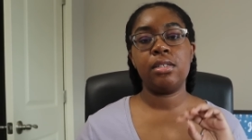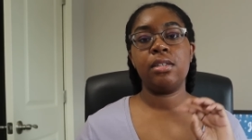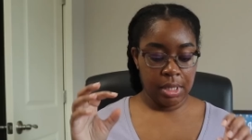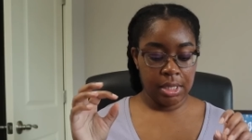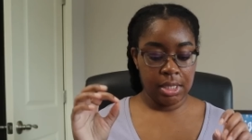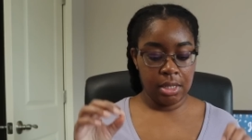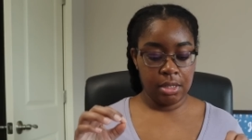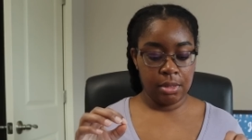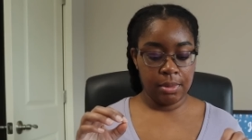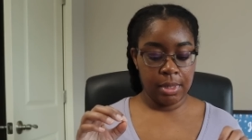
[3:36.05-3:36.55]
So I
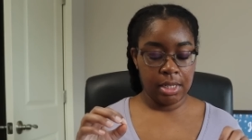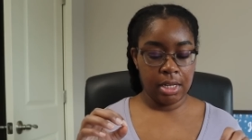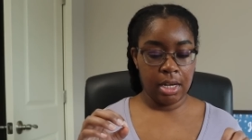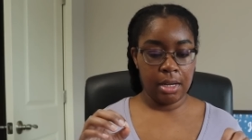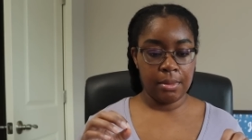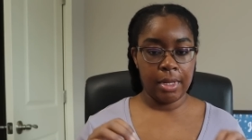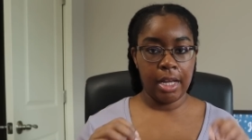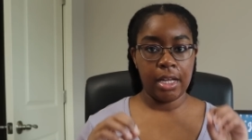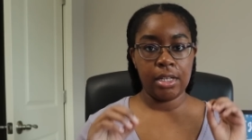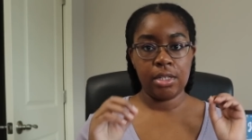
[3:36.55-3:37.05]
did spend
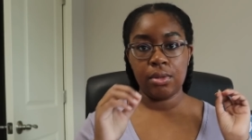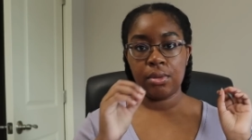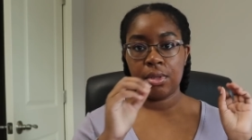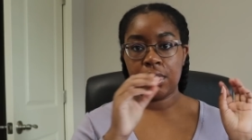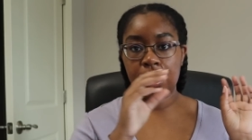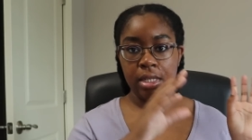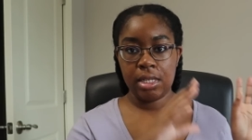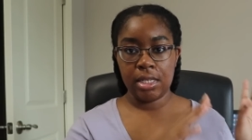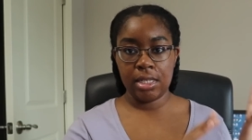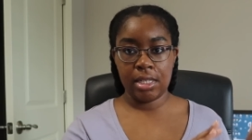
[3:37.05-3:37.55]
time that. So
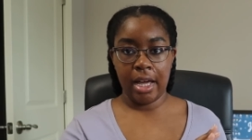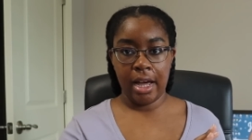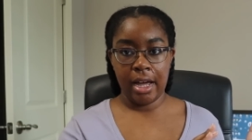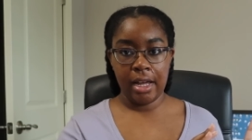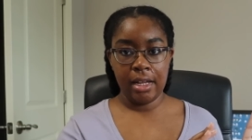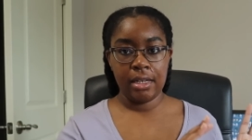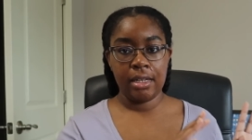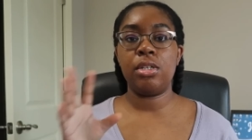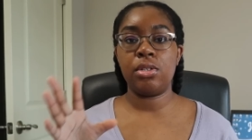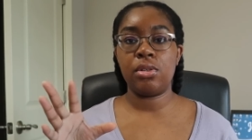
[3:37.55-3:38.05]
this is
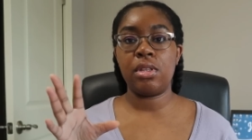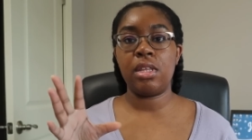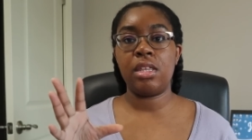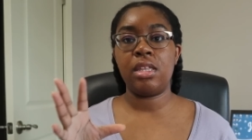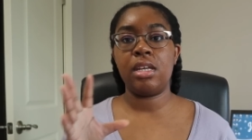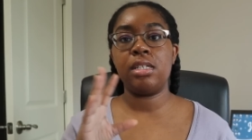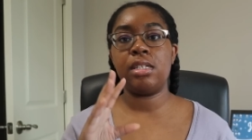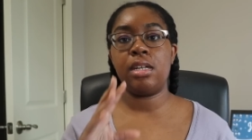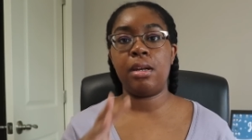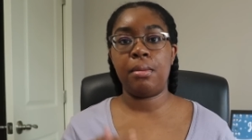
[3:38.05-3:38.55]
that. So these are the
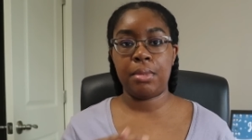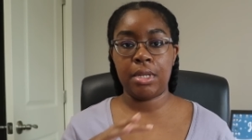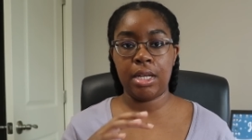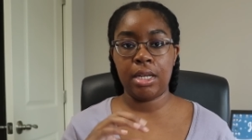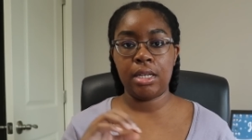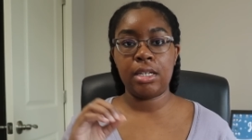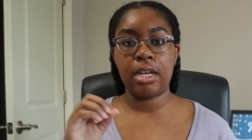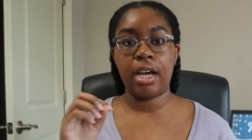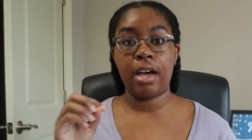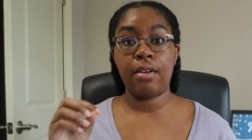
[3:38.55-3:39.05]
things that I'm
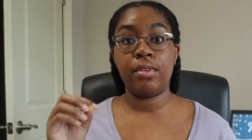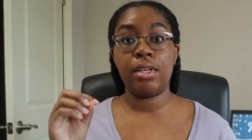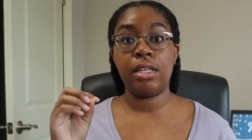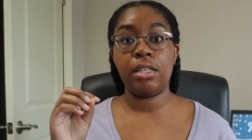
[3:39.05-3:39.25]
planning to have